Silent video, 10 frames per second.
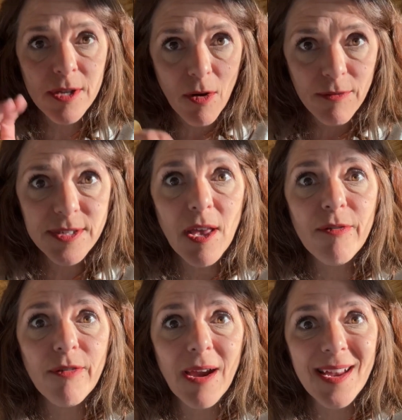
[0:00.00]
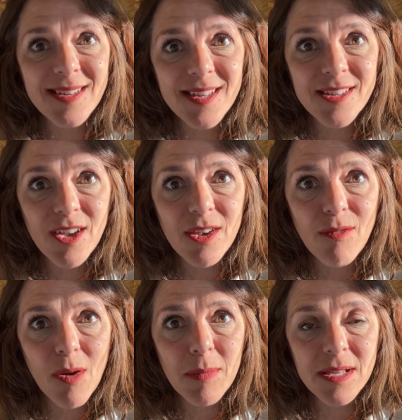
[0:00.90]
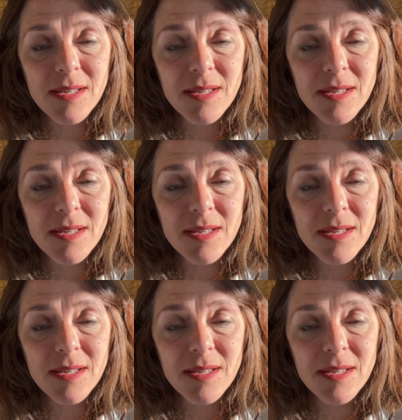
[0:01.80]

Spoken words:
of suffering, says Tony Robbins.